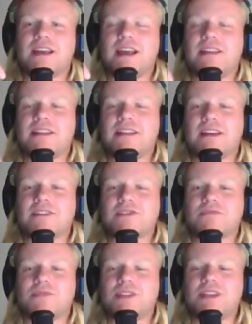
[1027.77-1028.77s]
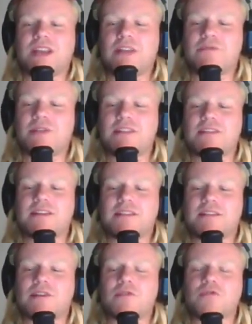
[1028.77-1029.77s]
and actually, I read
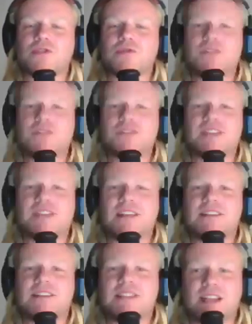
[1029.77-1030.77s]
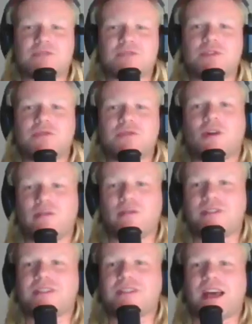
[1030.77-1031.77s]
that Coach Reeve stayed in touch with you all
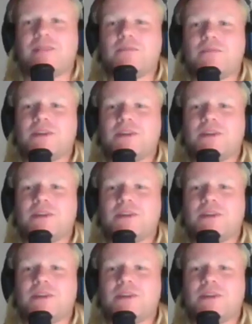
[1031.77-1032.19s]
the time.